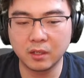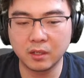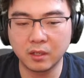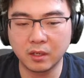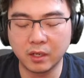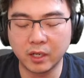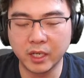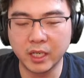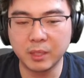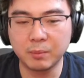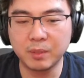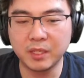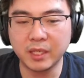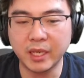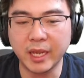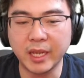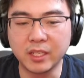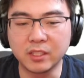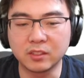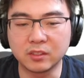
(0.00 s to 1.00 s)
IAP
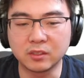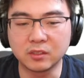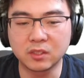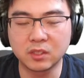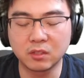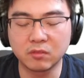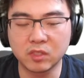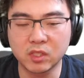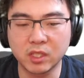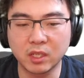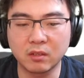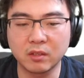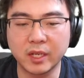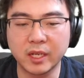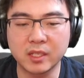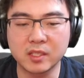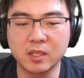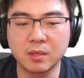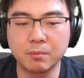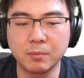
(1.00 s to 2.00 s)
agent service account,
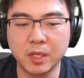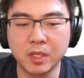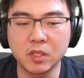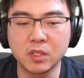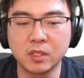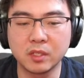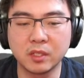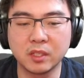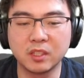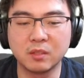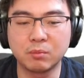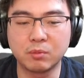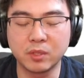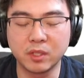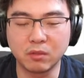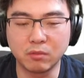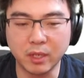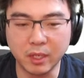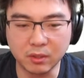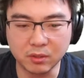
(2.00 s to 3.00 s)
as I mentioned in the
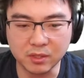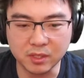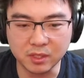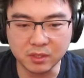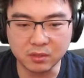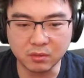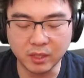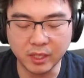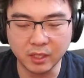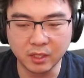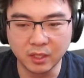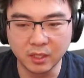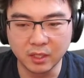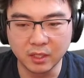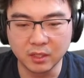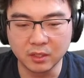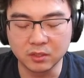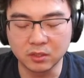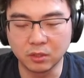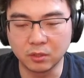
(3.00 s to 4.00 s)
prerequisites, right?
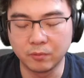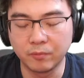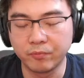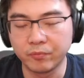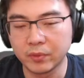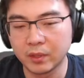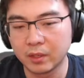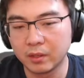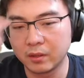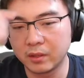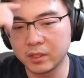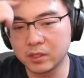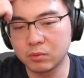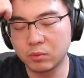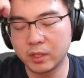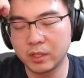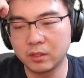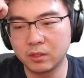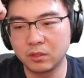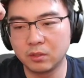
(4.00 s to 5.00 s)
So this
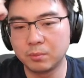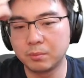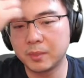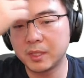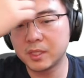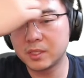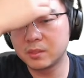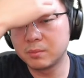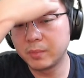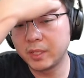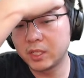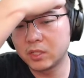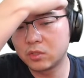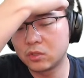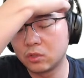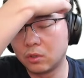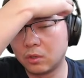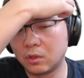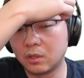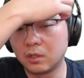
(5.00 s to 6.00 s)
one, you must make
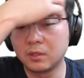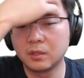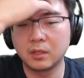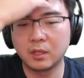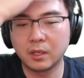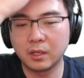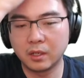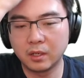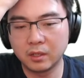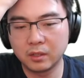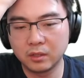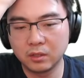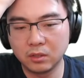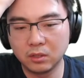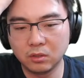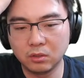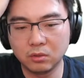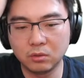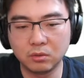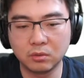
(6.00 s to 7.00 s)
sure
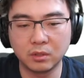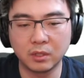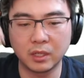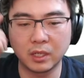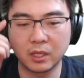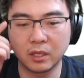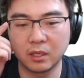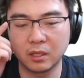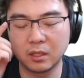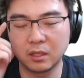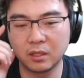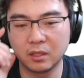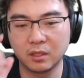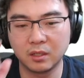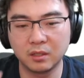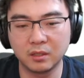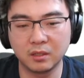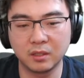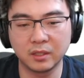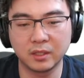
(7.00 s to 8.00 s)
you
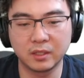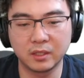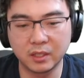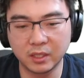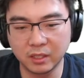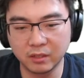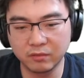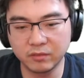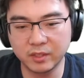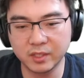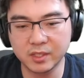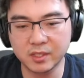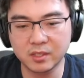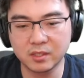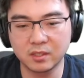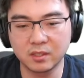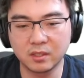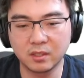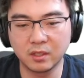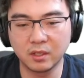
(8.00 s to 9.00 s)
give this,
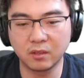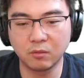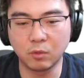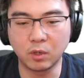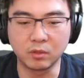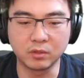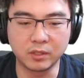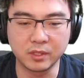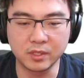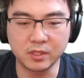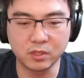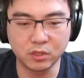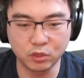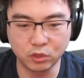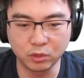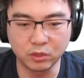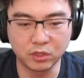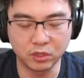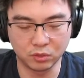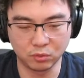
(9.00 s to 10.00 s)
this
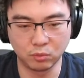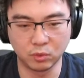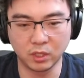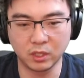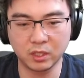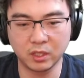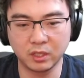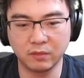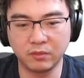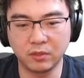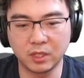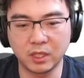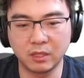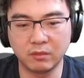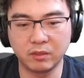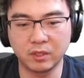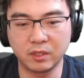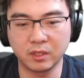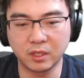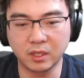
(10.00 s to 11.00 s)
should just work if you
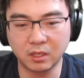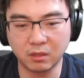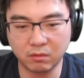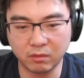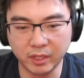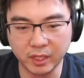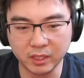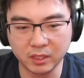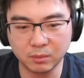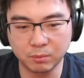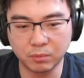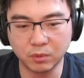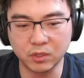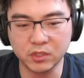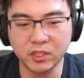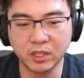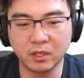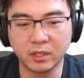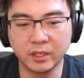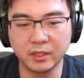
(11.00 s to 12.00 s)
give it the correct
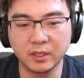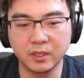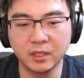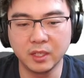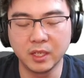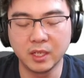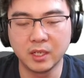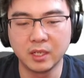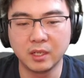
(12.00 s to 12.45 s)
project ID.